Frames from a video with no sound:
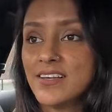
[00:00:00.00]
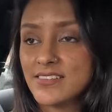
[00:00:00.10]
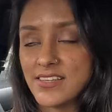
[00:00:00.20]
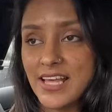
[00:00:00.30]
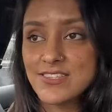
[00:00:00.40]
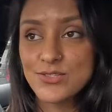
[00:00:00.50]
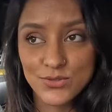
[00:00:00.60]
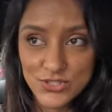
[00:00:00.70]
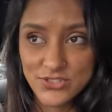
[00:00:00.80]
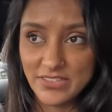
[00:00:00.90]
So that's
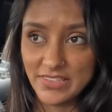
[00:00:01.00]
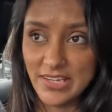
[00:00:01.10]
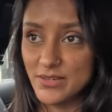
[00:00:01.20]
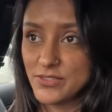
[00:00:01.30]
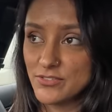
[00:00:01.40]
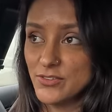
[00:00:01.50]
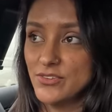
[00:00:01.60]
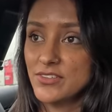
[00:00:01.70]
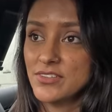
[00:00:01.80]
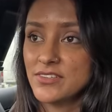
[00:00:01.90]
who the traffic light was for.